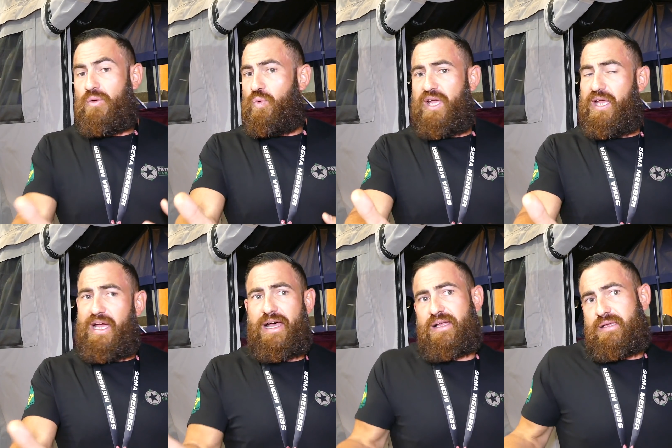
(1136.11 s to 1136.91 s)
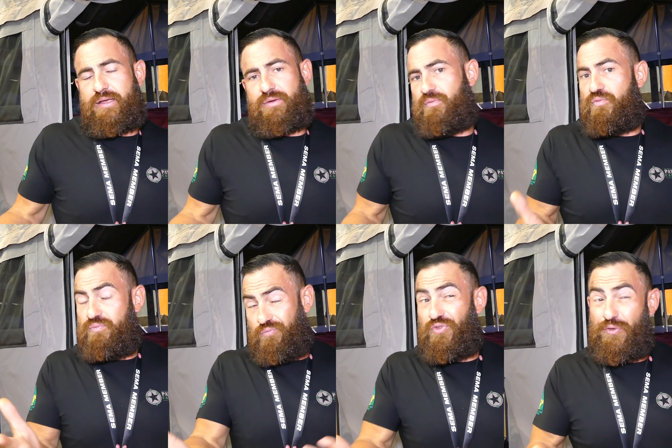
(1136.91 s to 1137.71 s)
We are
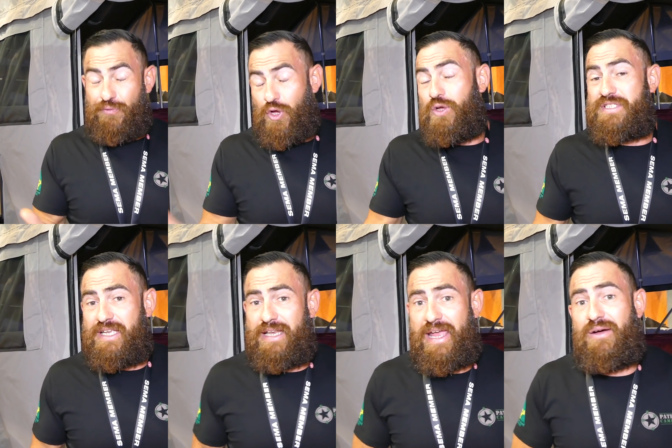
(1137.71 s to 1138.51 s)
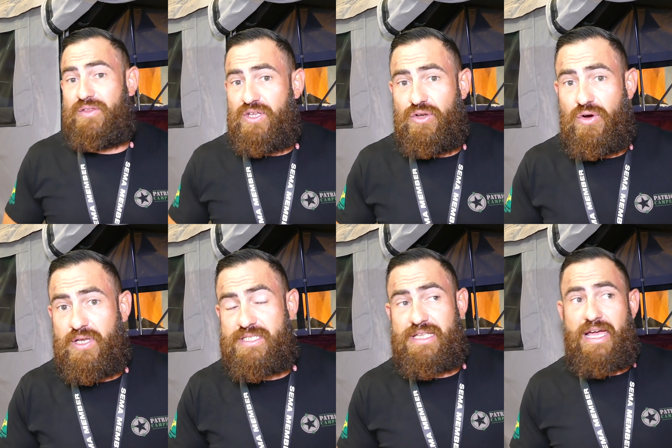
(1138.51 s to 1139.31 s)
refusing now in the
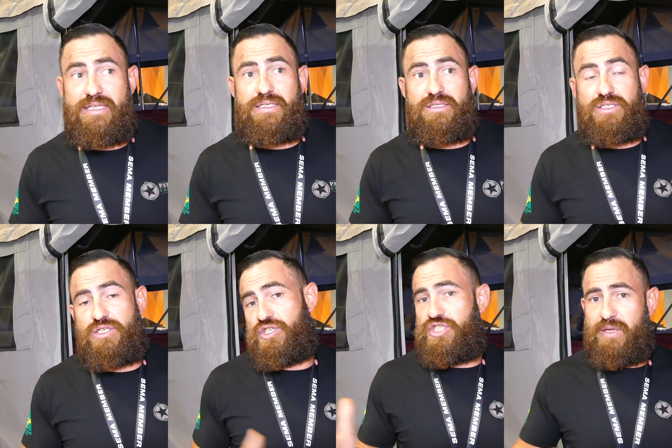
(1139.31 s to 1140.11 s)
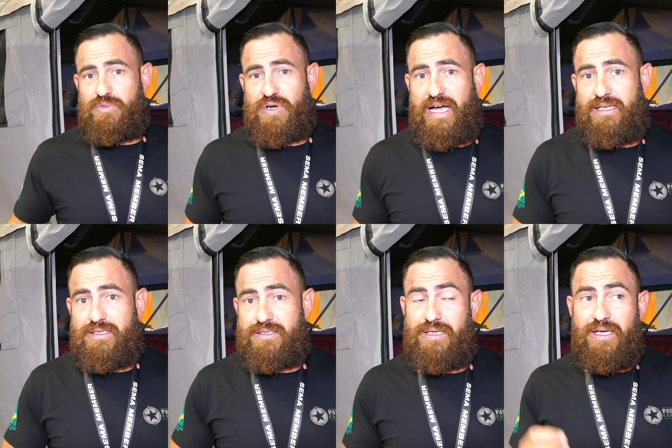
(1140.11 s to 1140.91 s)
United States to ship trailers.